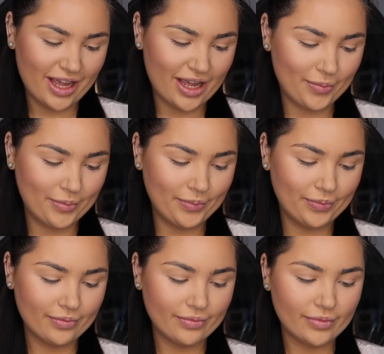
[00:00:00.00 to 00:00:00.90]
I
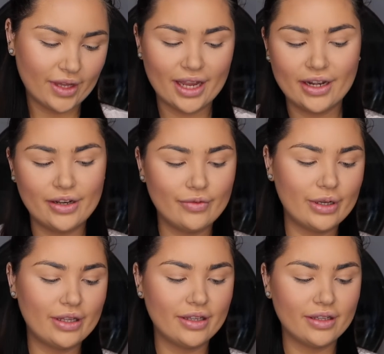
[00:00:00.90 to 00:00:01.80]
don't even want
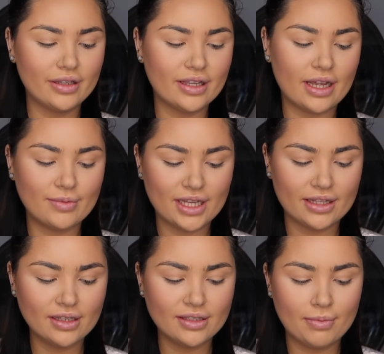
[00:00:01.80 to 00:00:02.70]
to attempt saying
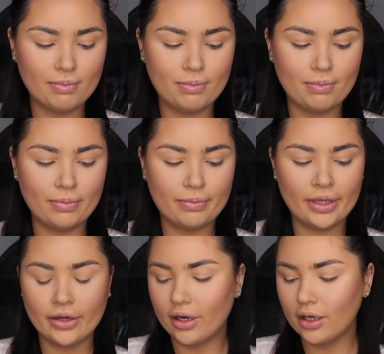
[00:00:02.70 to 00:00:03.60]
that,
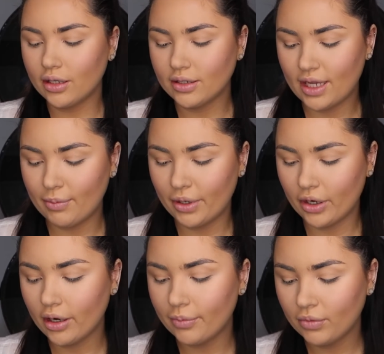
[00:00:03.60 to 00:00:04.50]
Tempera,
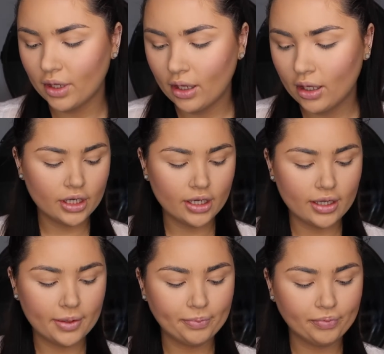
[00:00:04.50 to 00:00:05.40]
and
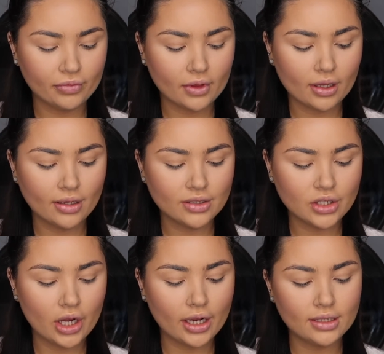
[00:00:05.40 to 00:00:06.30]
I'm
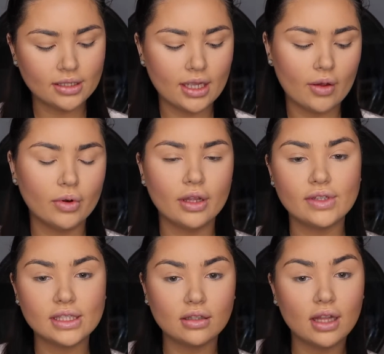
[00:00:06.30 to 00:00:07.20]
trying to get
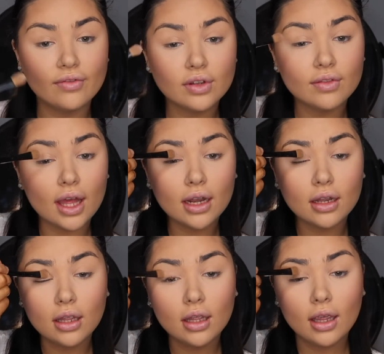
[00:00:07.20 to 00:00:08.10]
whatever's left of that,
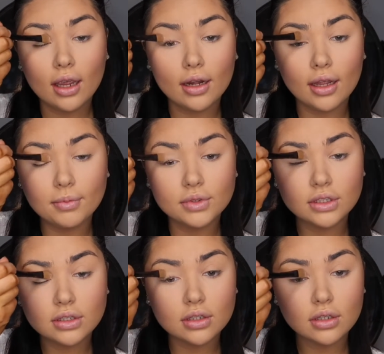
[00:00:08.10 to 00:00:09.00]
and I'm
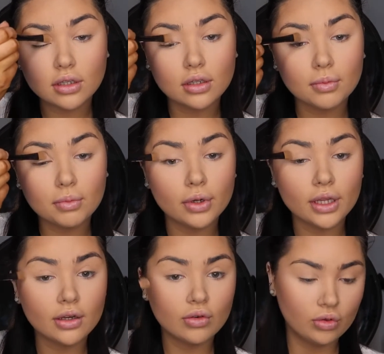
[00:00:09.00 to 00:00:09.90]
just
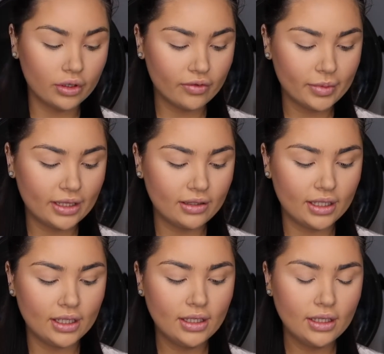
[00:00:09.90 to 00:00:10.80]
putting it all over my
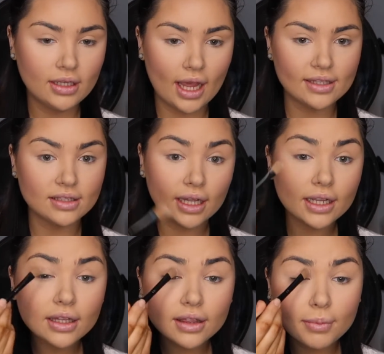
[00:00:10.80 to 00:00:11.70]
lid as
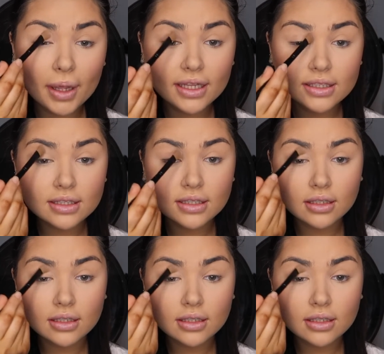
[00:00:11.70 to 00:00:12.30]
like the base,